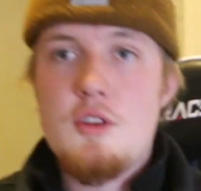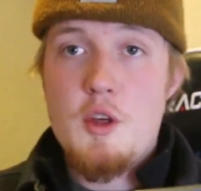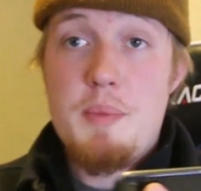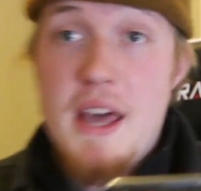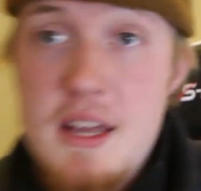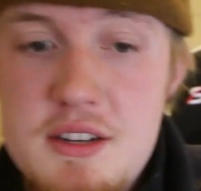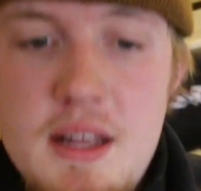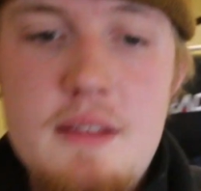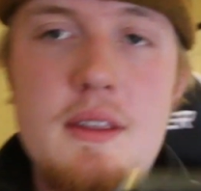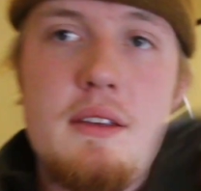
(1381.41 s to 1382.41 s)
So the page
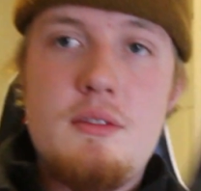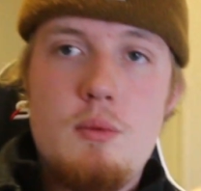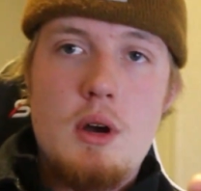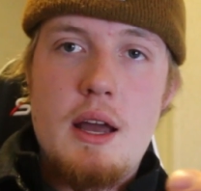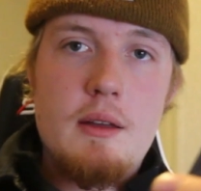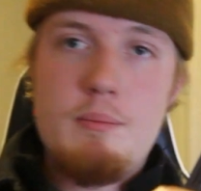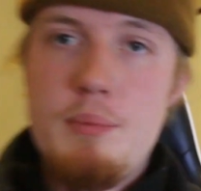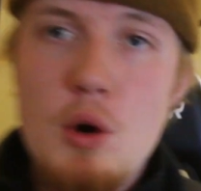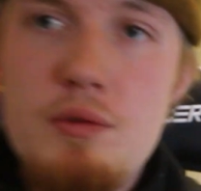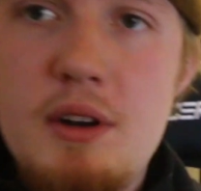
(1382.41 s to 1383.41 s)
that I
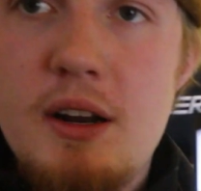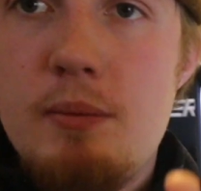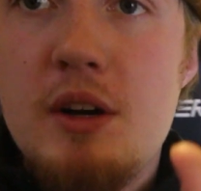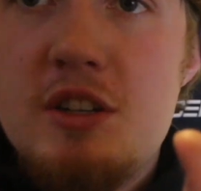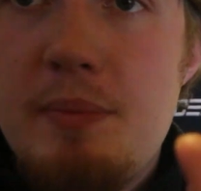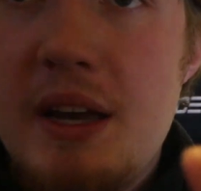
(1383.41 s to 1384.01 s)
posted on a bunch of